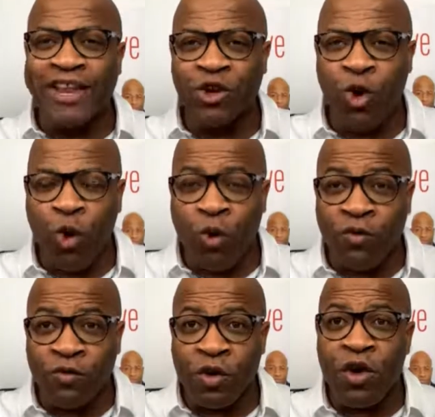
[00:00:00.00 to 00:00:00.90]
and
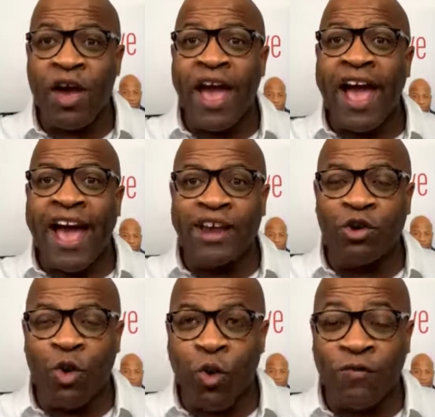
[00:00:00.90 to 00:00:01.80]
over
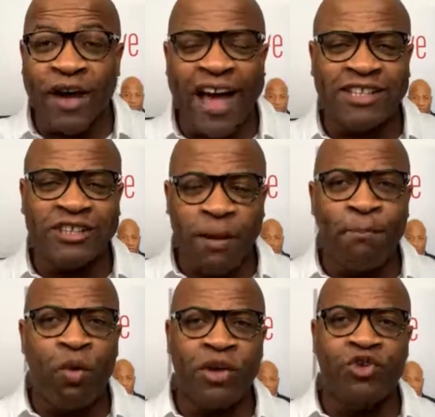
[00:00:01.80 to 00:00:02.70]
and over. At
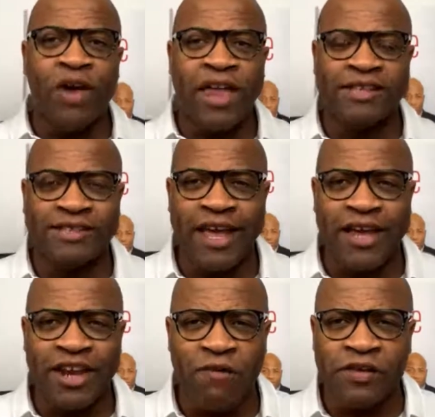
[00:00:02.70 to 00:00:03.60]
some point, you got to
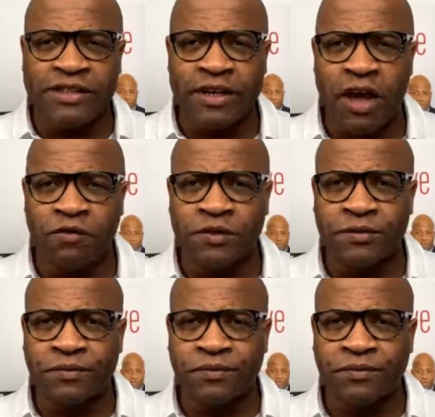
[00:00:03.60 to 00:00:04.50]
say enough is enough.
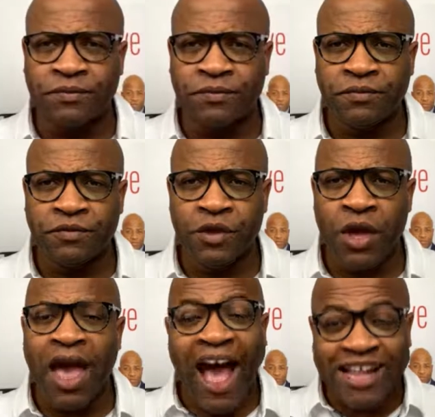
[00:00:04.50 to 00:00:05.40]

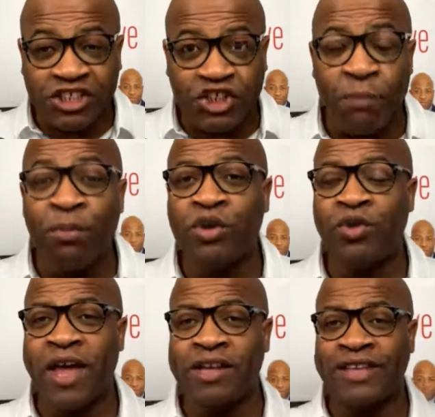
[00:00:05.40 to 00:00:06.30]
At some
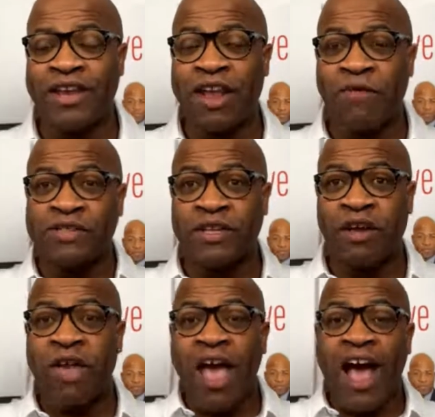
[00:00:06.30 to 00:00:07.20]
point, you got to say enough is
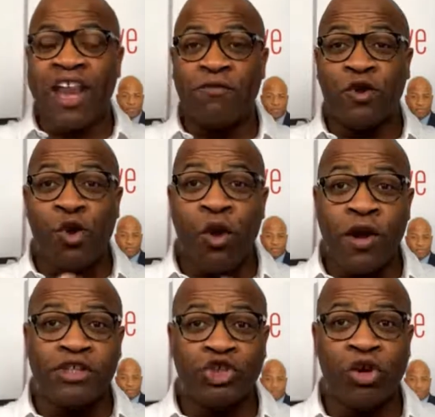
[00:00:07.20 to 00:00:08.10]
enough. And if
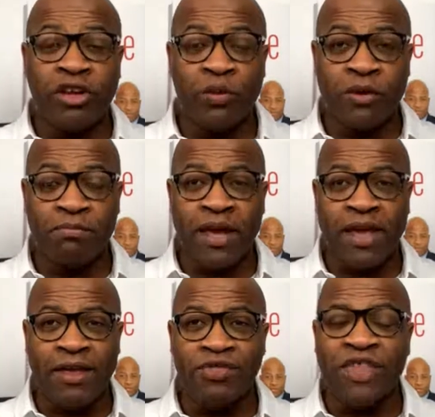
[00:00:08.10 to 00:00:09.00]
you're on a journey with
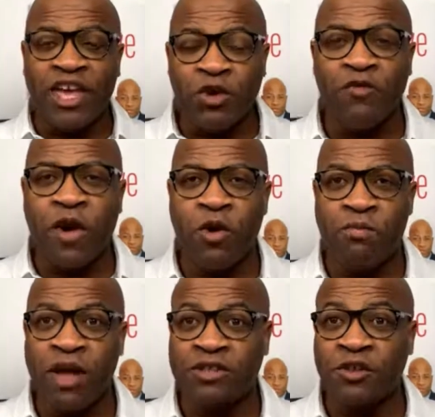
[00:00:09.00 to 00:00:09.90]
me, thank you
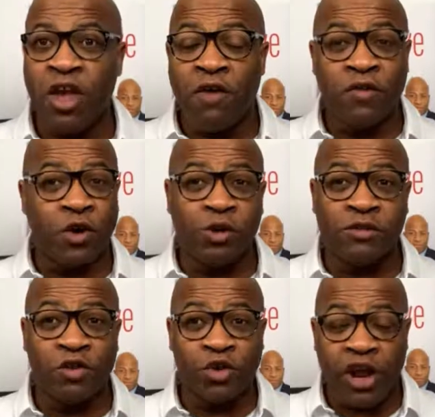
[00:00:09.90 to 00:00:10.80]
very much for
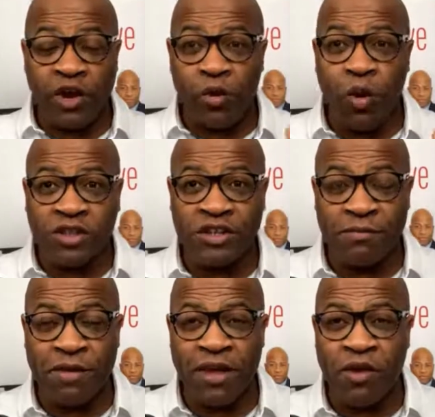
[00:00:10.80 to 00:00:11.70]
those of you that are
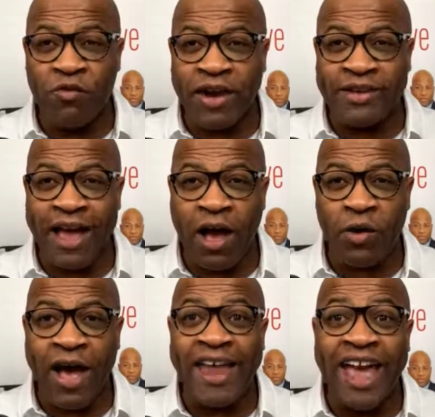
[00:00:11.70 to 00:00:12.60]
watching me right
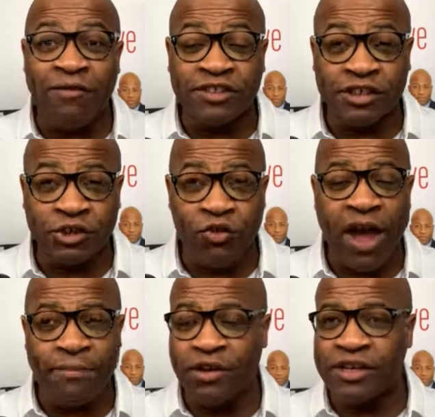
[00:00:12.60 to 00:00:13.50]
now and have
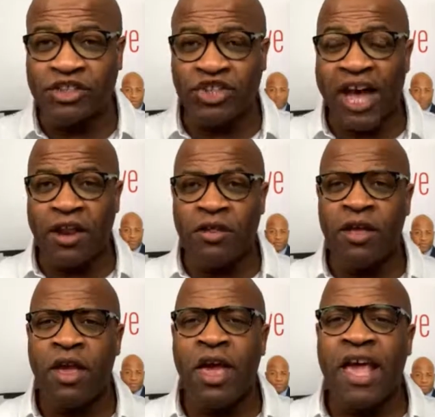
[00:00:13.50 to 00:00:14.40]
subscribed to this channel.
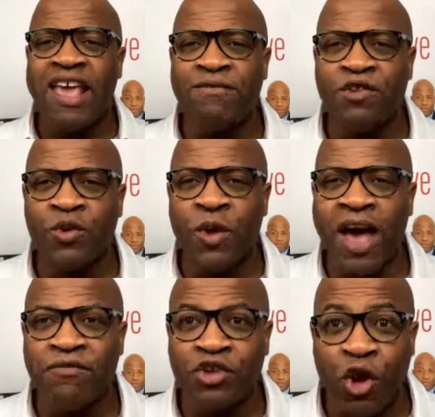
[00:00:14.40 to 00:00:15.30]
If you
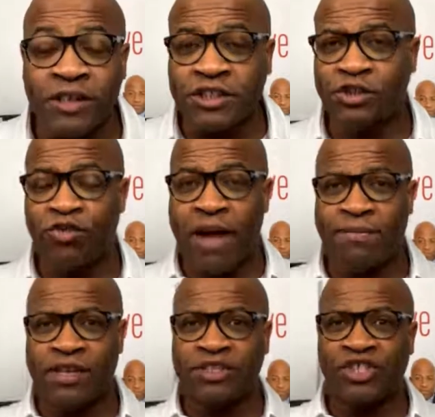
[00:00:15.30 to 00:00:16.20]
have not
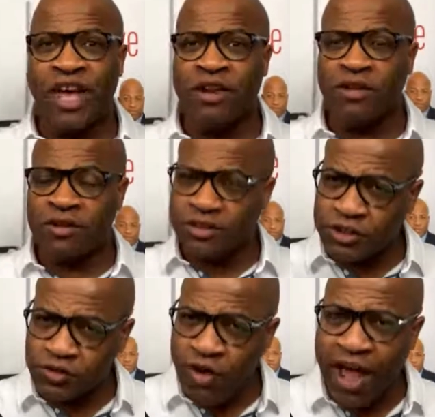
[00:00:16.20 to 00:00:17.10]
subscribed to this channel,
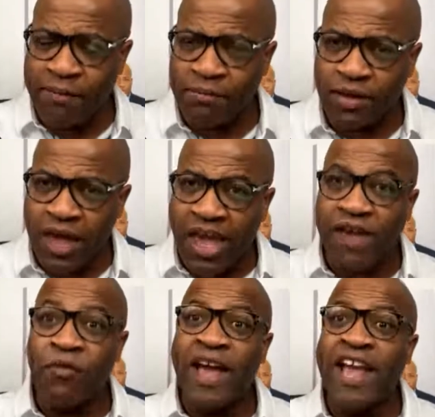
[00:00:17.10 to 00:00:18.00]
subscribe.
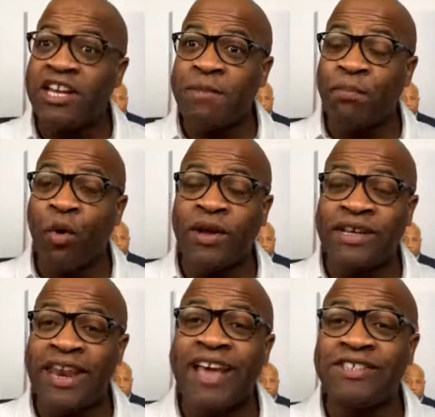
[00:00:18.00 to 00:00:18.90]
If any point
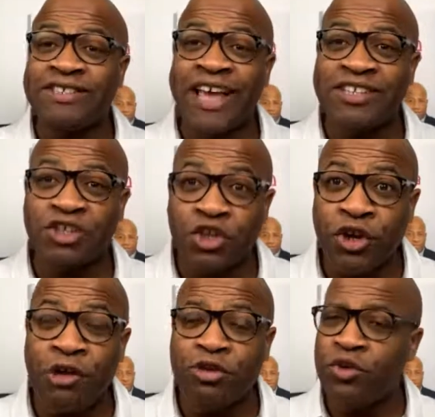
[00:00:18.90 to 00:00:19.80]
that I said
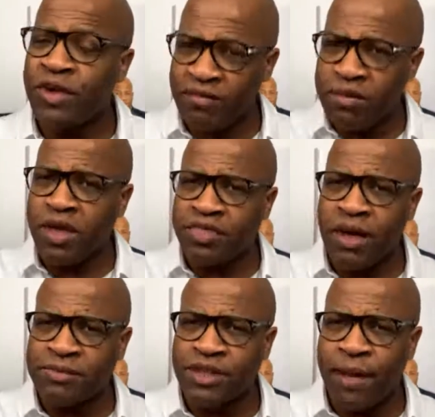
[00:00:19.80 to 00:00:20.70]
stood out to you, give me a
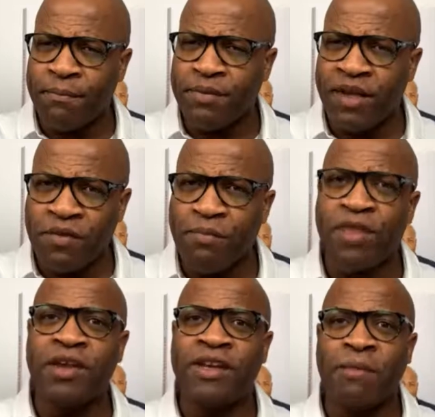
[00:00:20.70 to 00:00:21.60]
thumbs up. Give a
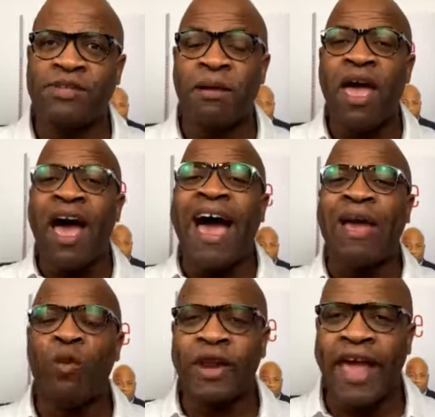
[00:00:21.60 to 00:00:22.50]
brother a thumbs up.
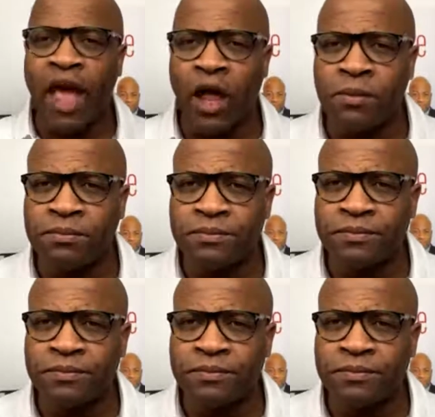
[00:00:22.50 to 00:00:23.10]
I want to help.